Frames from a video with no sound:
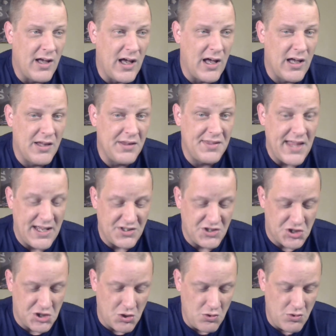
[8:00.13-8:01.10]
uh,
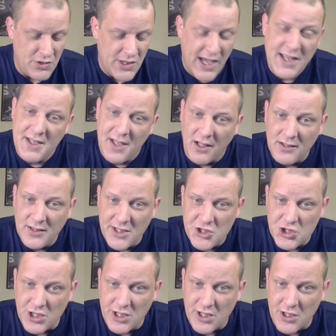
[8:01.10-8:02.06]
that two night
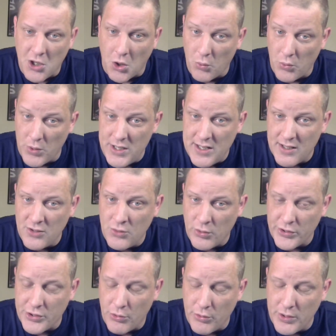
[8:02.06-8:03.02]
collision in Korea,
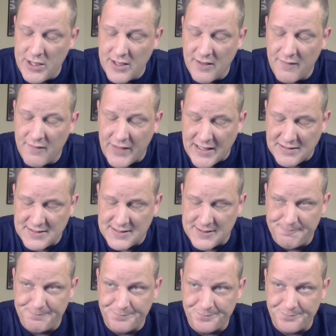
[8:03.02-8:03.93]
North Korea event,